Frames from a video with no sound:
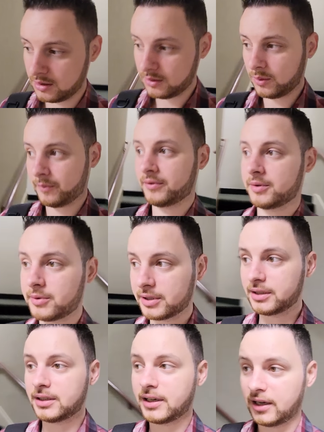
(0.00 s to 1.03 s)
Hopefully we're
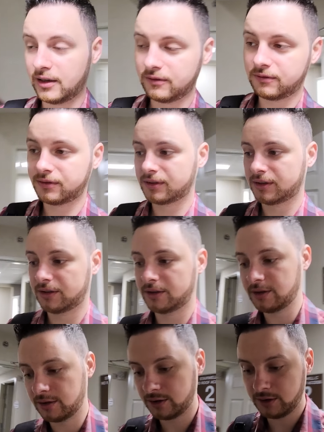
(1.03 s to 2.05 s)
gonna have
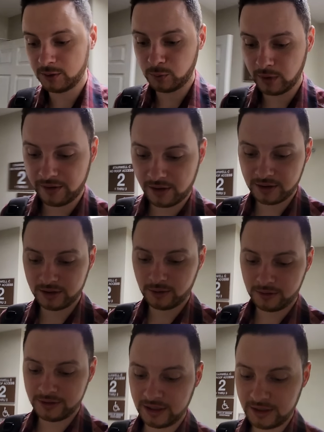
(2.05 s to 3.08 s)
good weather the
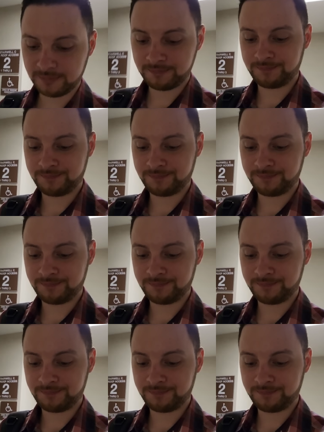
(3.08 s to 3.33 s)
whole day.